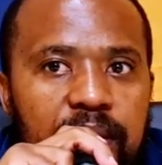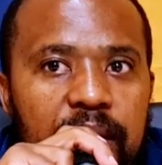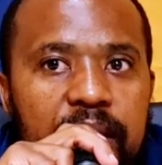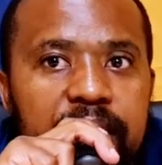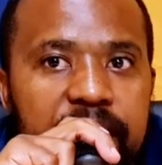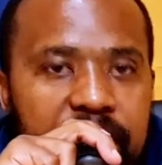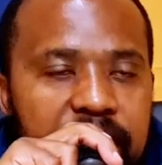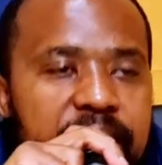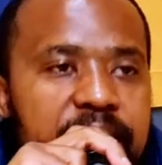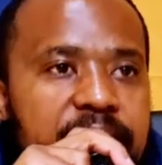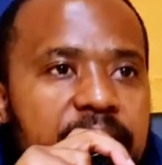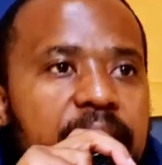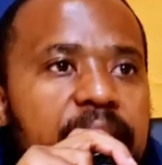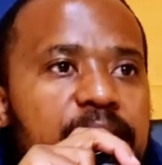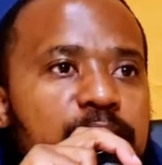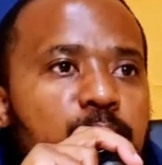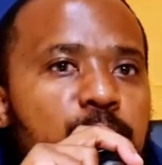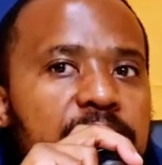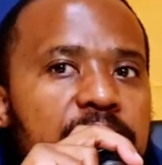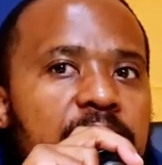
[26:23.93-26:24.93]
Is
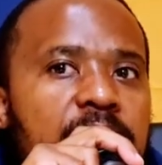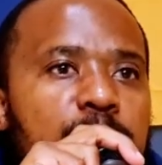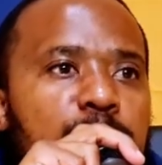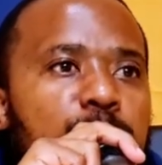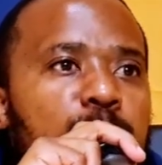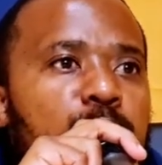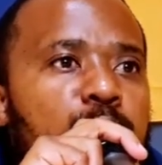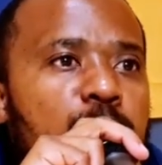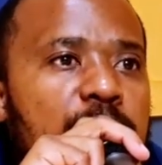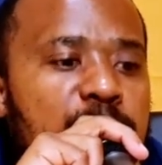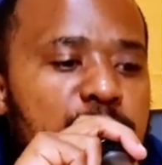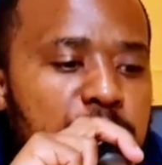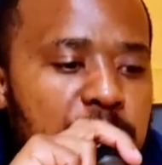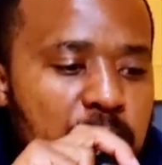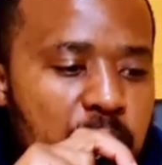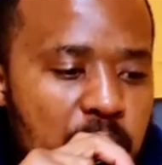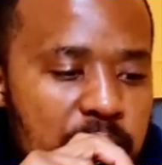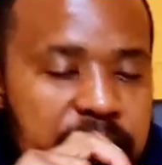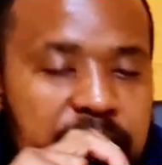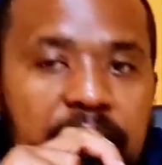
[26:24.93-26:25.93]
Christianity with the Hebrew twist
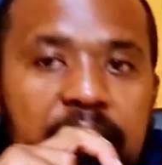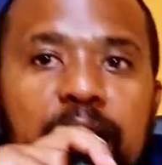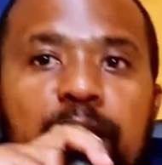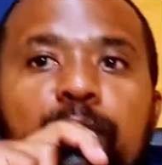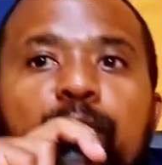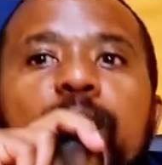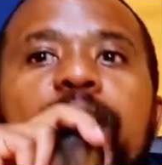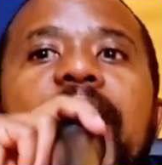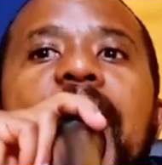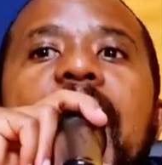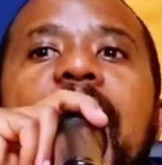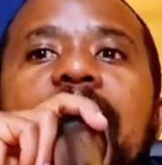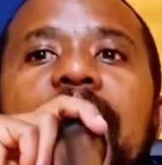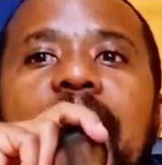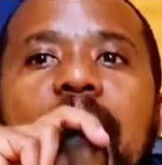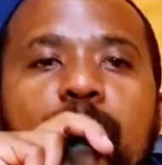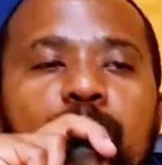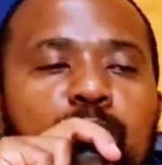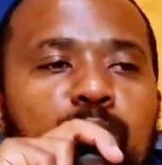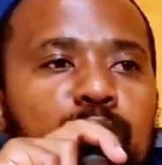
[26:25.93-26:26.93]
because if we
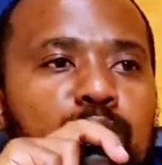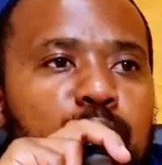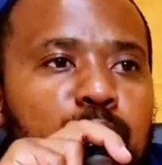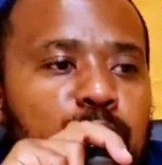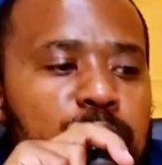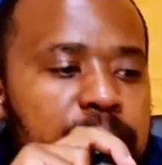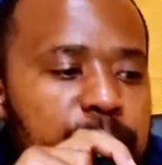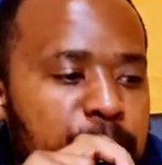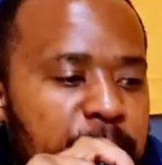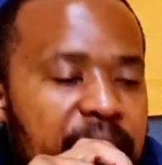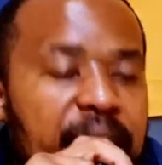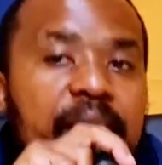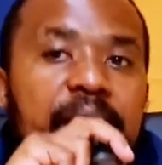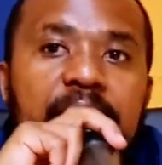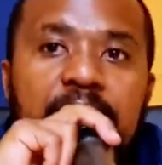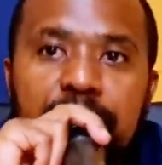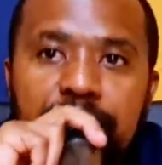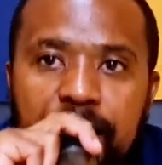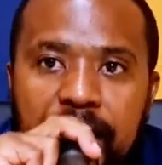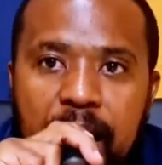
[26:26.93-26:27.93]
allow you to
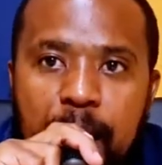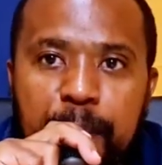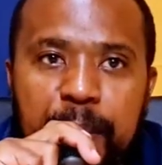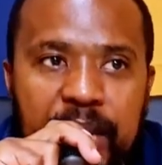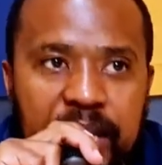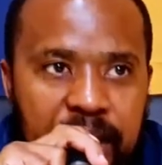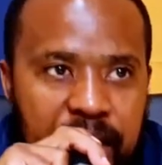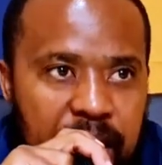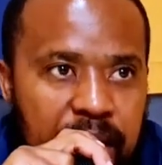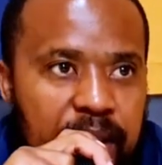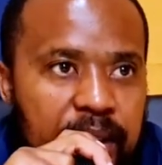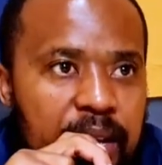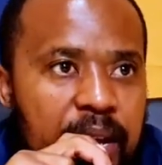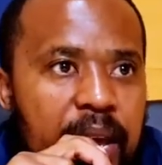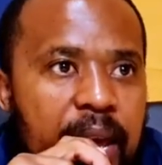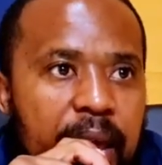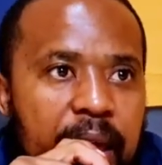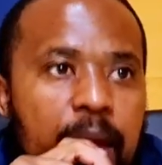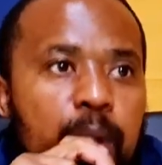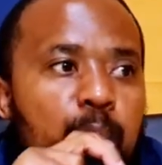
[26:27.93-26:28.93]
bring evil up in here
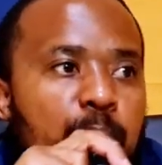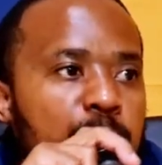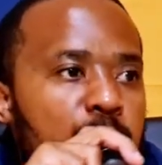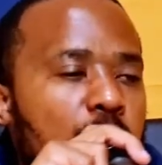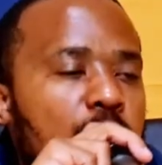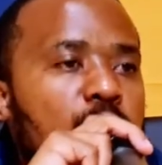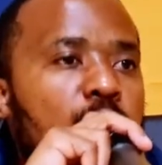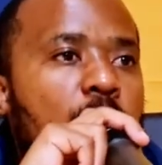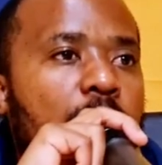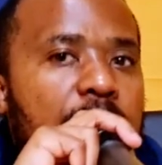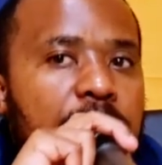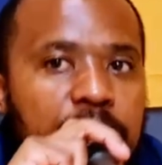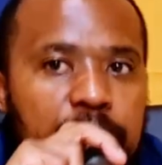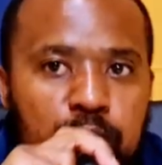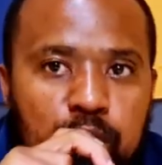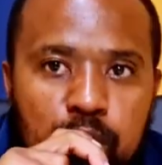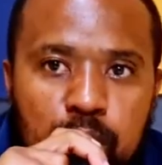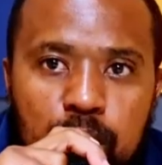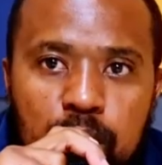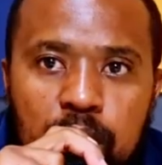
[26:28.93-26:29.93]
and we don't
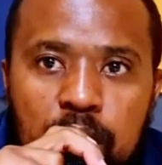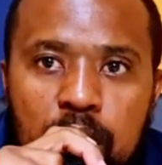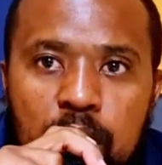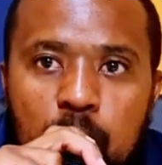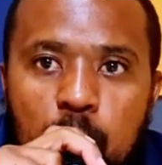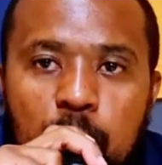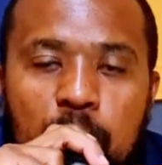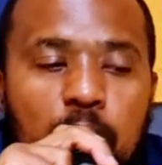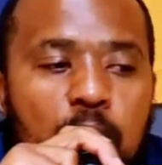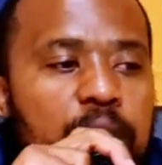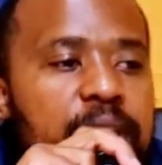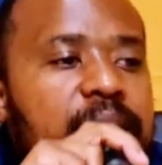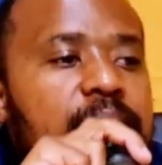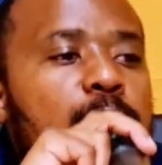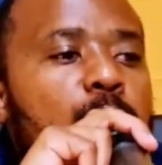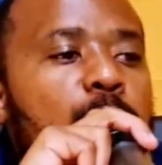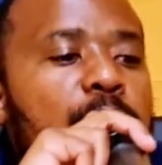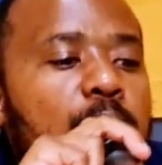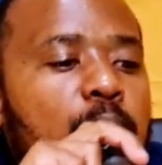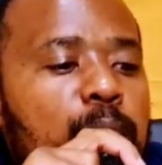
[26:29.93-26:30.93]
correct you, we
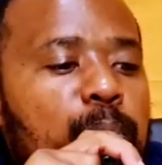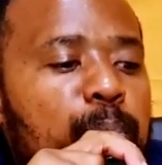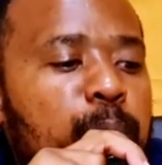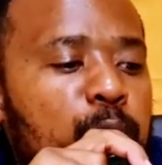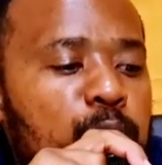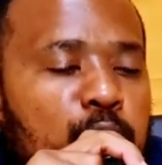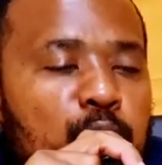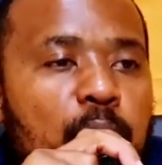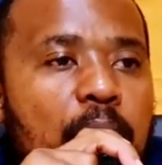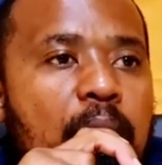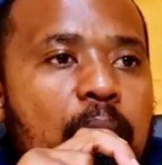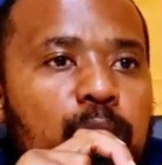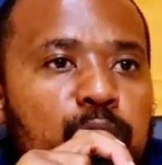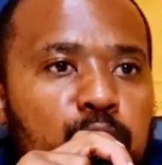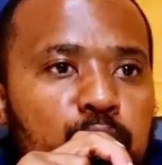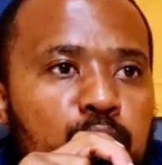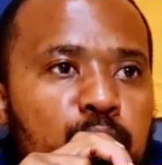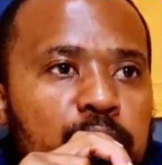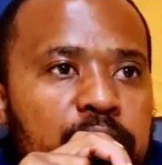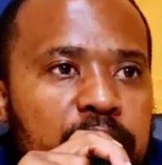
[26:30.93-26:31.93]
don't we don't put you
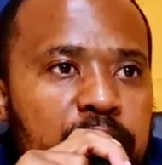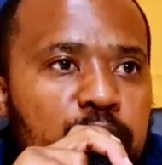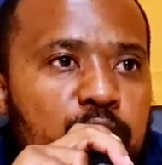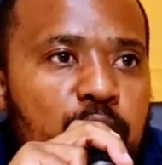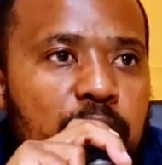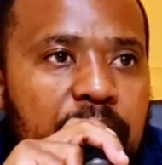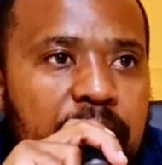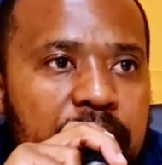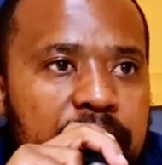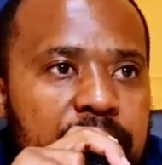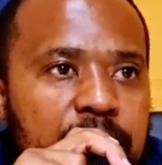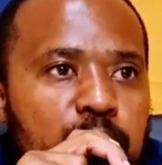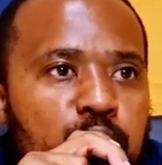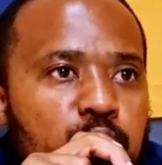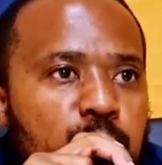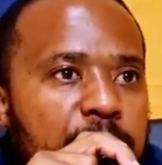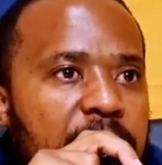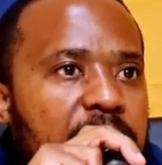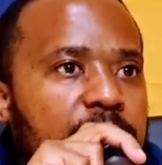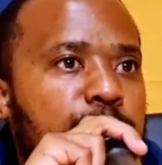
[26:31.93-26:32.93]
out to teach you a lesson
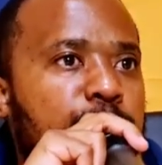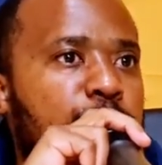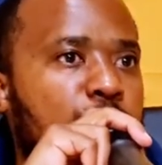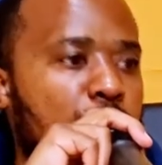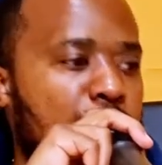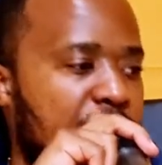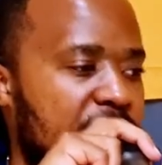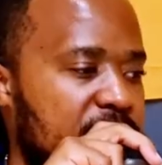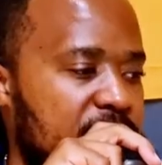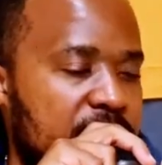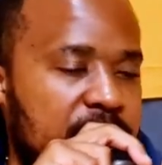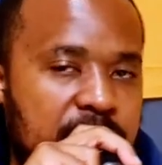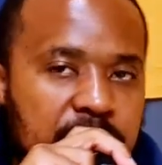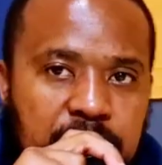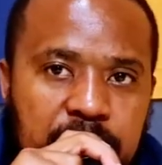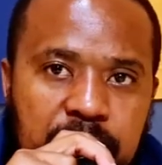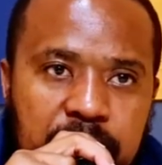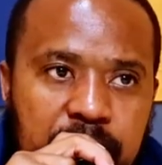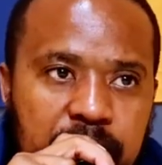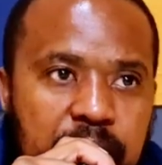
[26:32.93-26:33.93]
to make proper
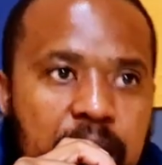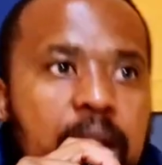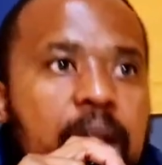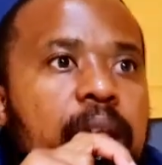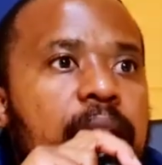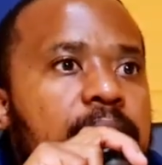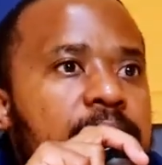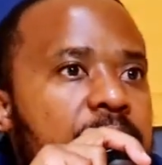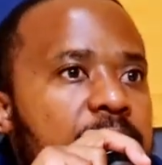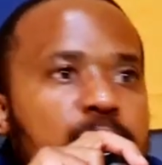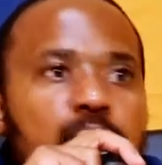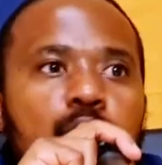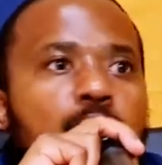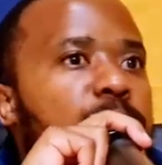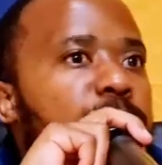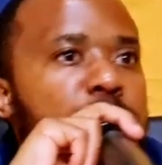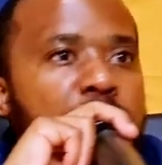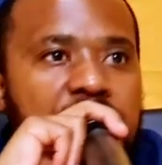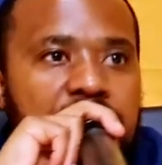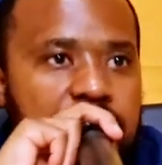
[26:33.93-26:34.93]
decisions, that's
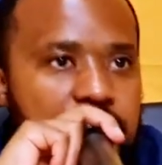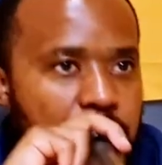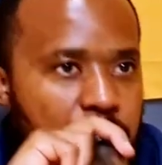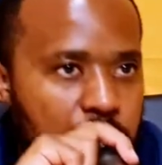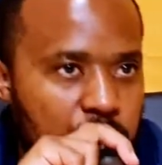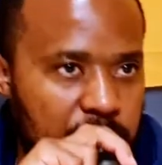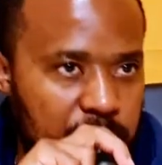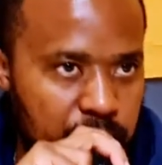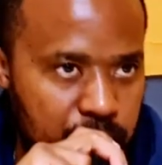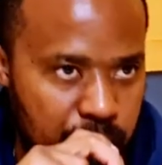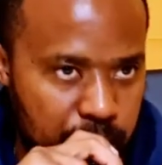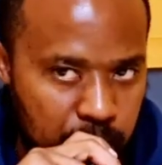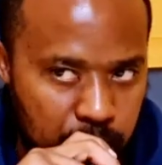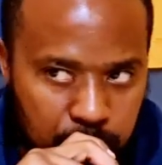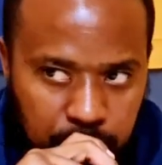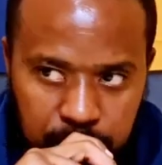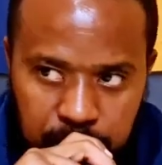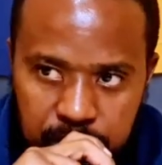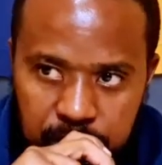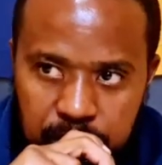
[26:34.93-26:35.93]
not mercy according to
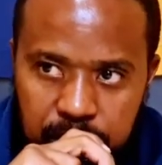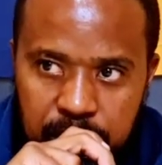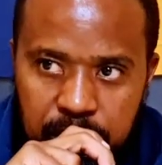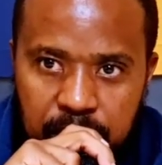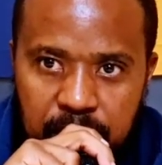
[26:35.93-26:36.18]
you.